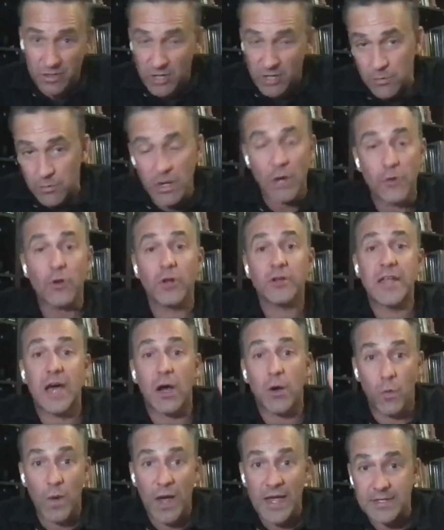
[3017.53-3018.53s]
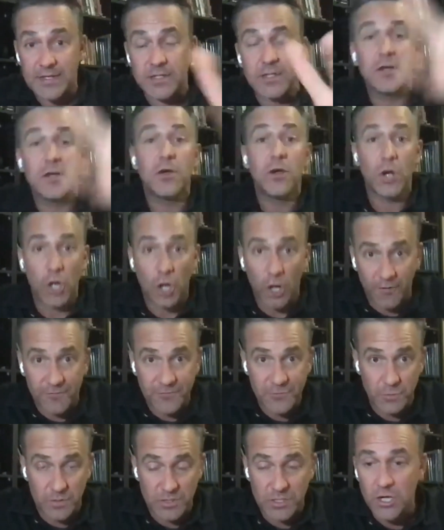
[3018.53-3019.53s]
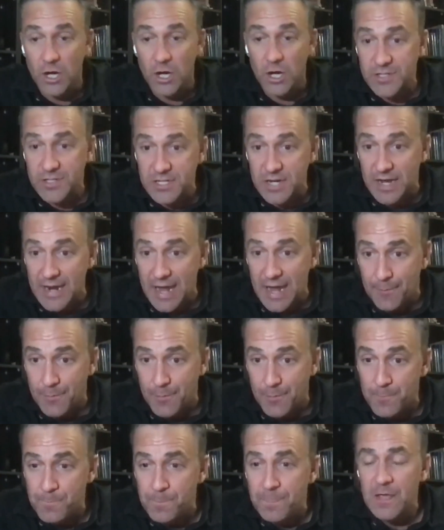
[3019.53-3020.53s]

Go, no, not now. Wait. Afterwards, go and sign up.